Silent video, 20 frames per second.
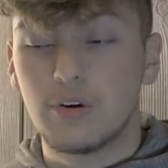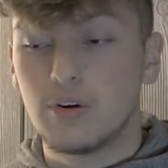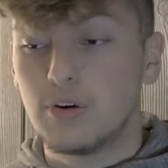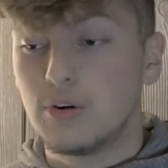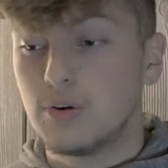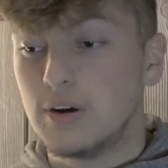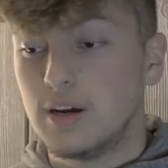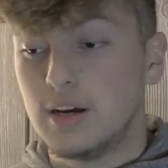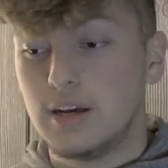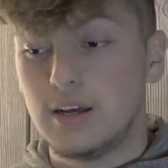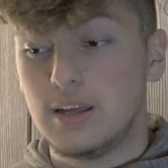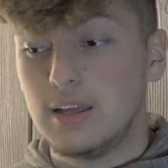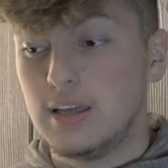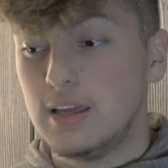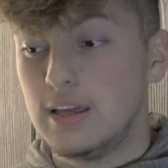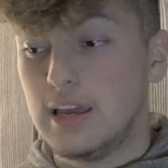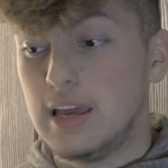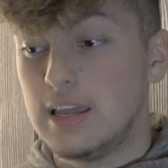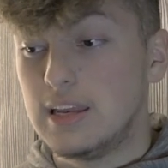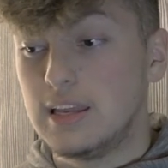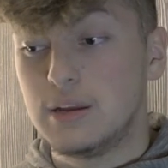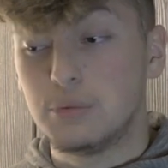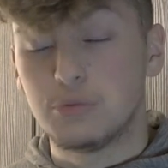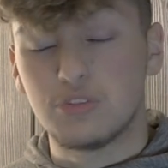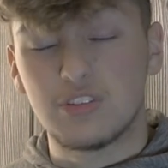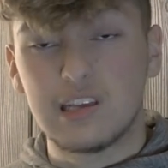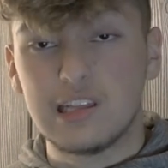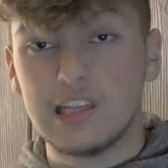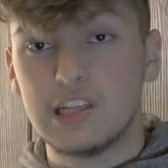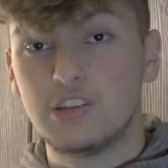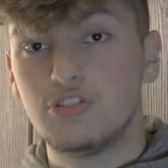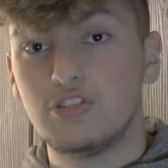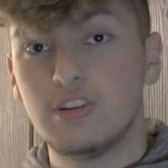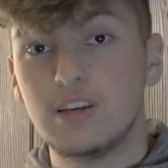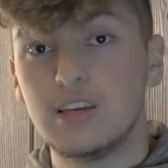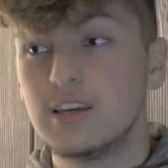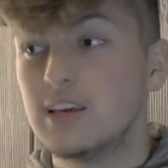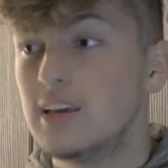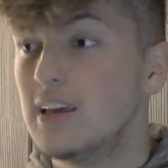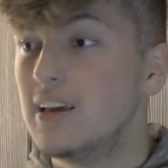and it was
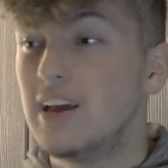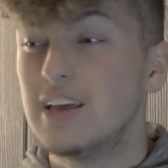glitchy.